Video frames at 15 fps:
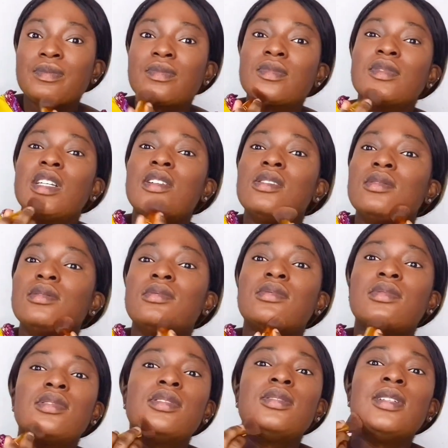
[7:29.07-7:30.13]
no
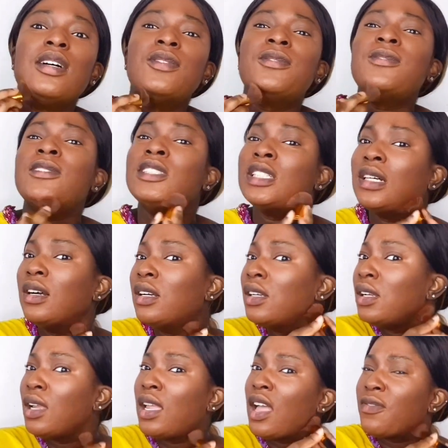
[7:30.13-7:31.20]

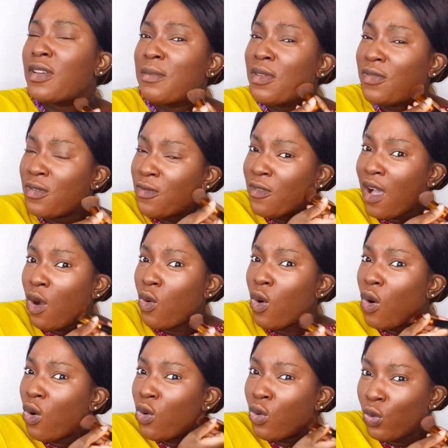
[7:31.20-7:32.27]
that's a bit foul
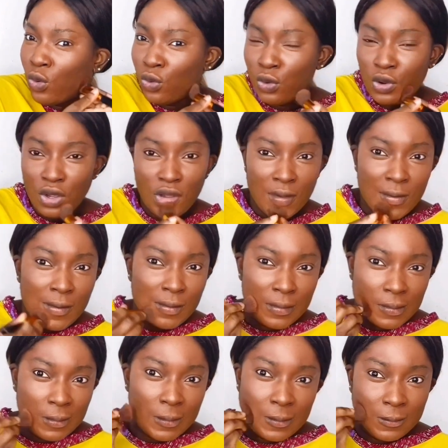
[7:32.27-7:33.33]
come home
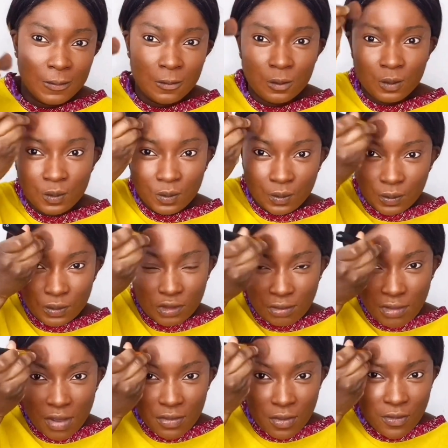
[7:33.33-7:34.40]
oh we
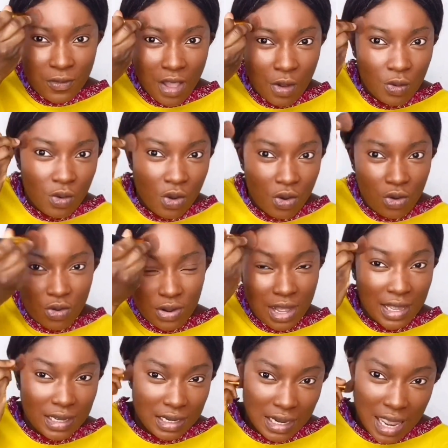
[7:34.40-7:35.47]
have a foul con
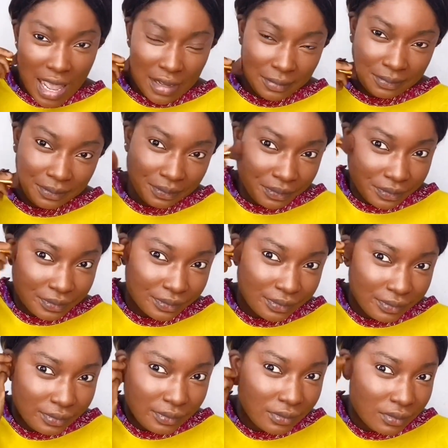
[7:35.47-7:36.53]
kakla.
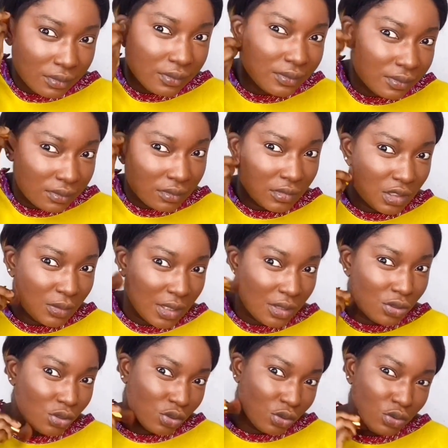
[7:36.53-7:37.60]
No, I
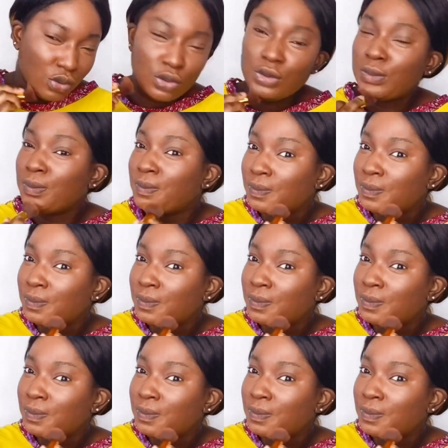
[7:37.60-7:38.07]
saw home.